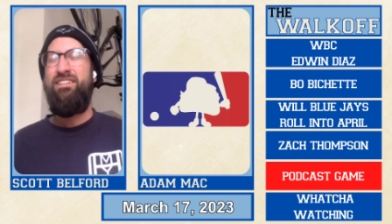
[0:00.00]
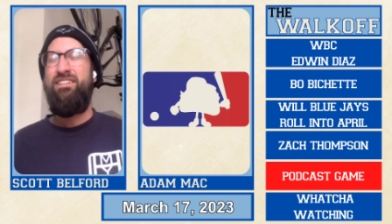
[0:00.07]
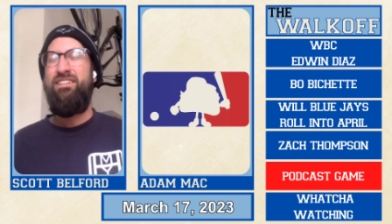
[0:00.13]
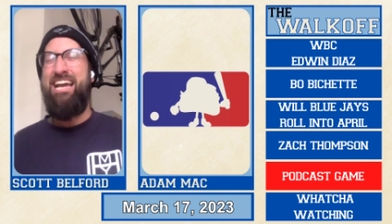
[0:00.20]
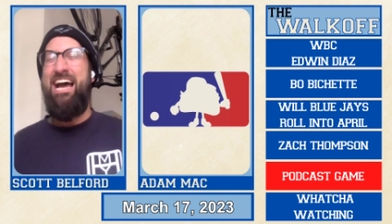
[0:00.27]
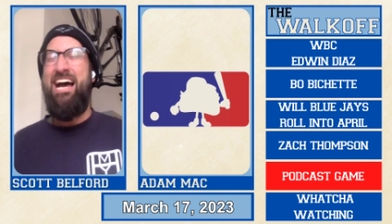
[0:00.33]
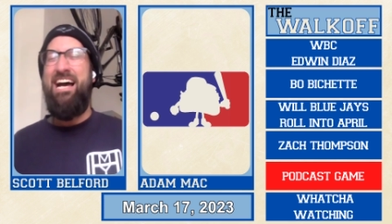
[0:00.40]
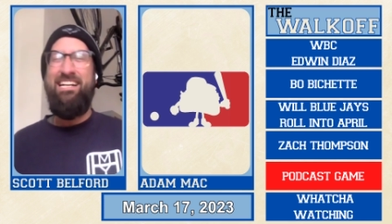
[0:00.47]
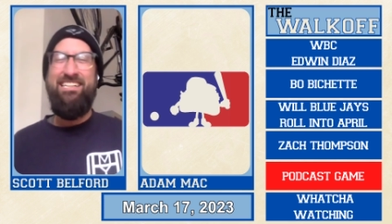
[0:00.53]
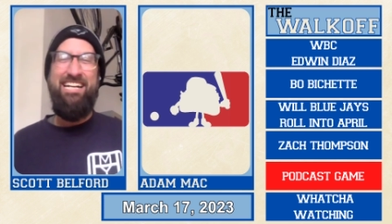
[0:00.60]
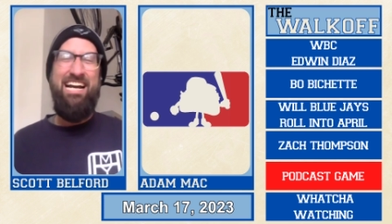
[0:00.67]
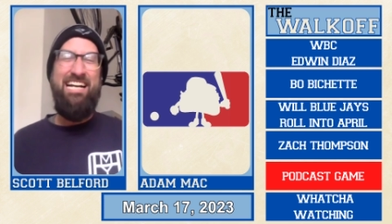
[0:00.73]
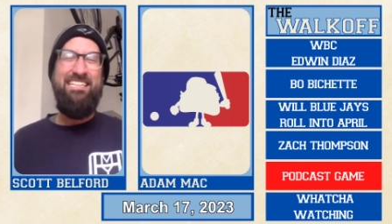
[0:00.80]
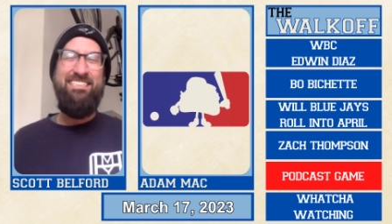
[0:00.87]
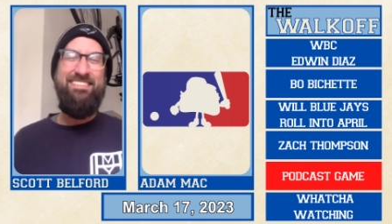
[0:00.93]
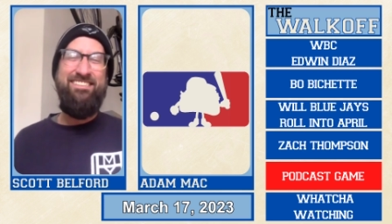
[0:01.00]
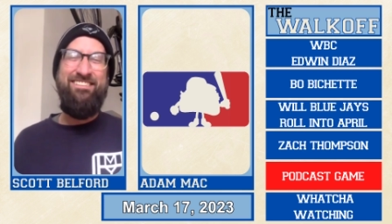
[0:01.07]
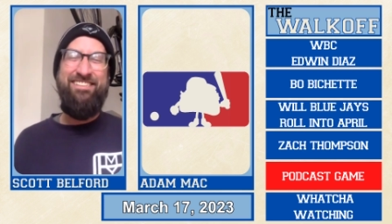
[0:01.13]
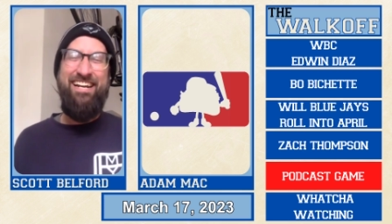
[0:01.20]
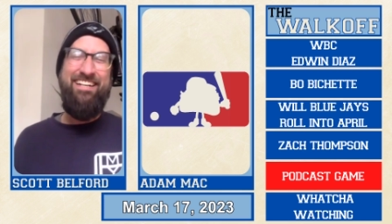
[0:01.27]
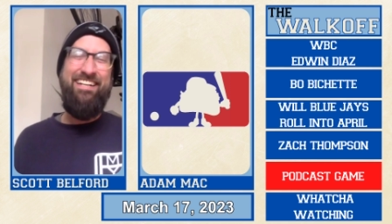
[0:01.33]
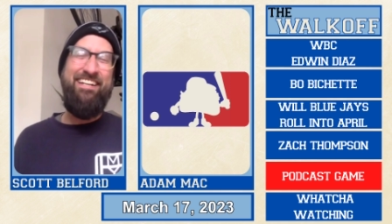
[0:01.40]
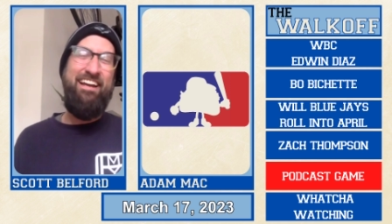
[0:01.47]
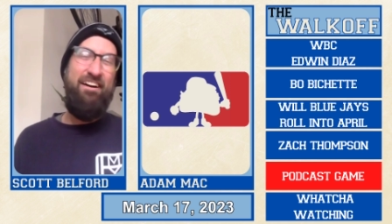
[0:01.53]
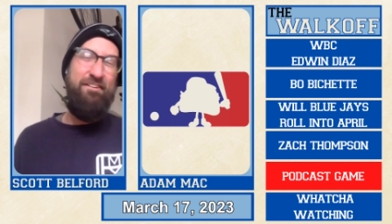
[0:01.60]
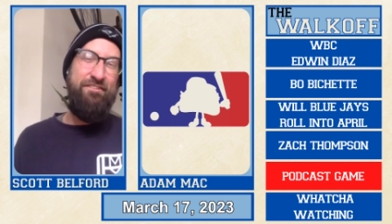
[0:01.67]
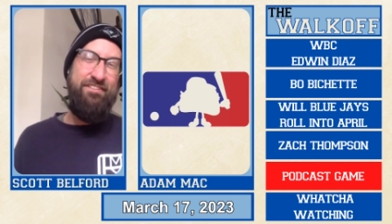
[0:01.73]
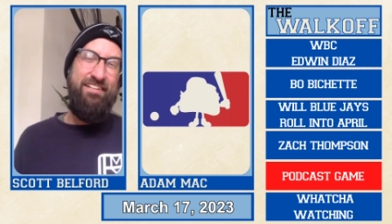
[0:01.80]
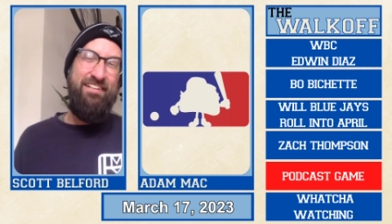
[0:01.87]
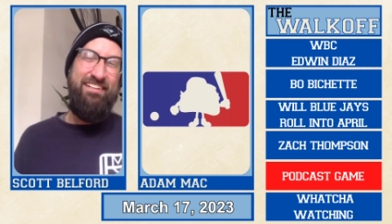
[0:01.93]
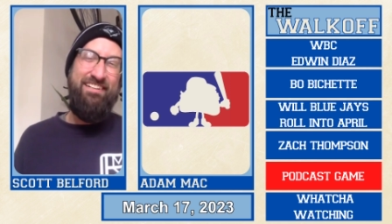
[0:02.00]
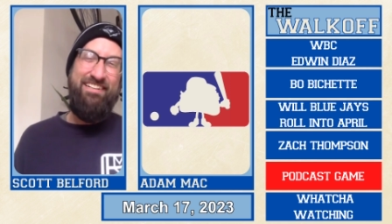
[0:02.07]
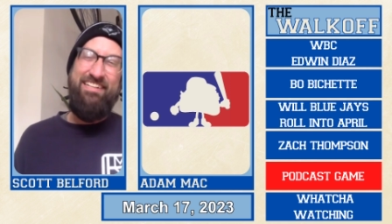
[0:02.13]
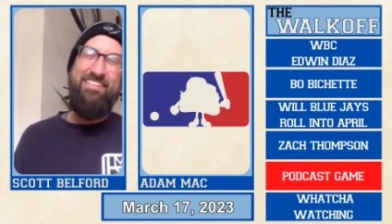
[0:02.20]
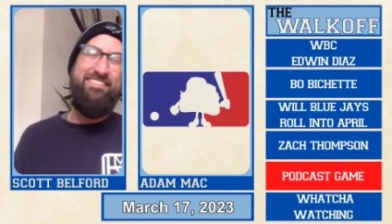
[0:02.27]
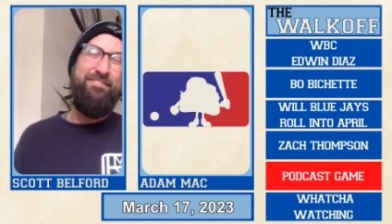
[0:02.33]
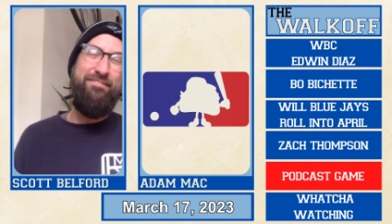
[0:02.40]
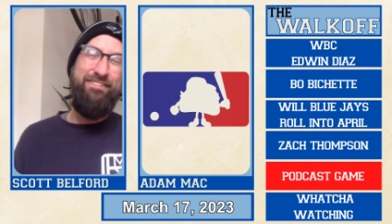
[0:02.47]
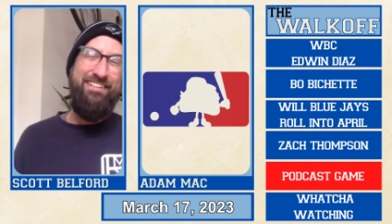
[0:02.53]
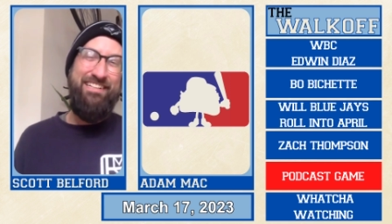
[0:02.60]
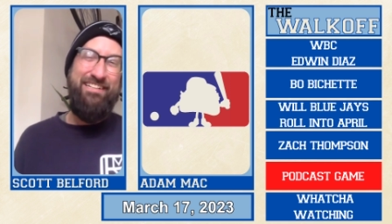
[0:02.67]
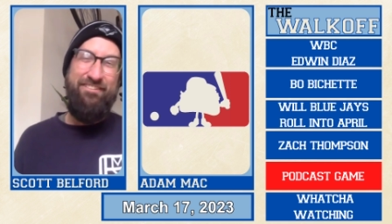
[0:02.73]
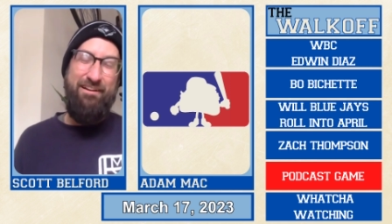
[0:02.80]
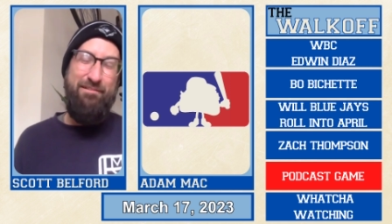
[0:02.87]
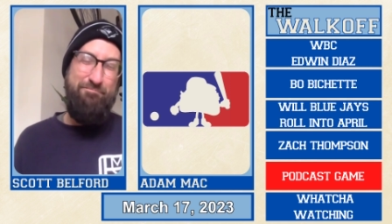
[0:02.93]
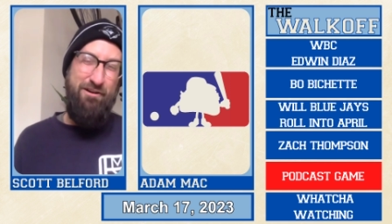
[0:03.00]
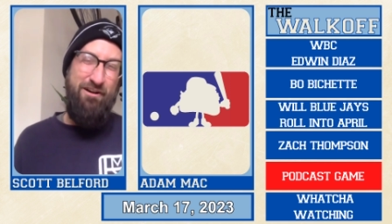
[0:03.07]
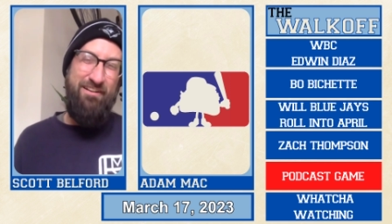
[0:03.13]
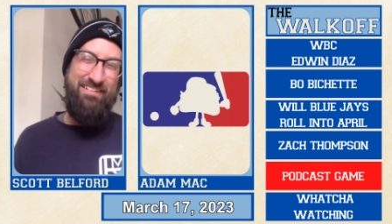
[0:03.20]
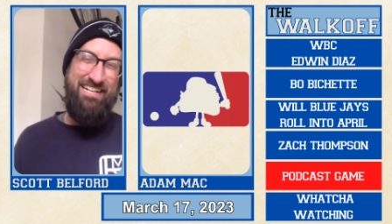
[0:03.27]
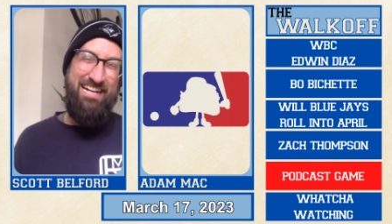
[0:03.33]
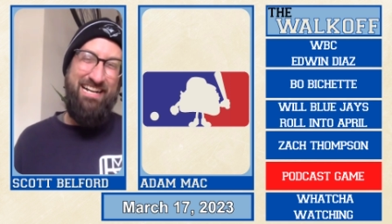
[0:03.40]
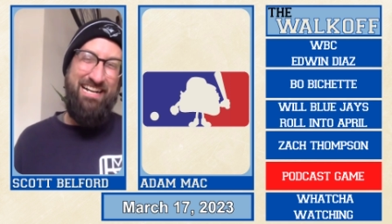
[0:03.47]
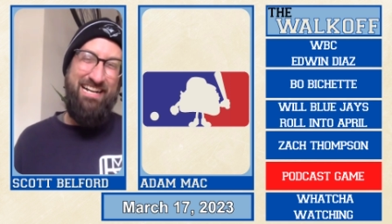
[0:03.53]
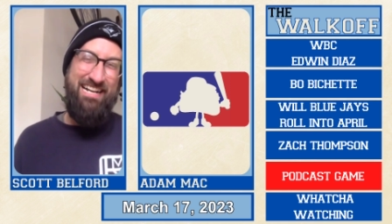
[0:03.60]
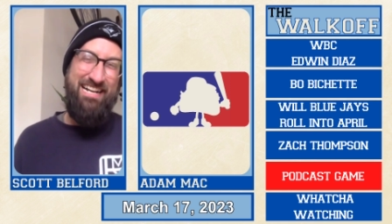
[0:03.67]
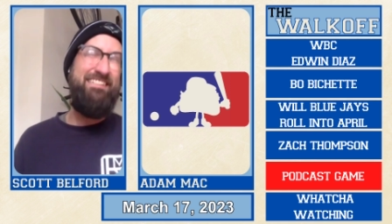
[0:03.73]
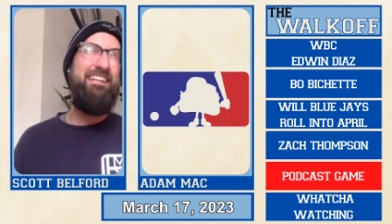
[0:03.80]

Yeah, guys, check it out. It's a really great podcast.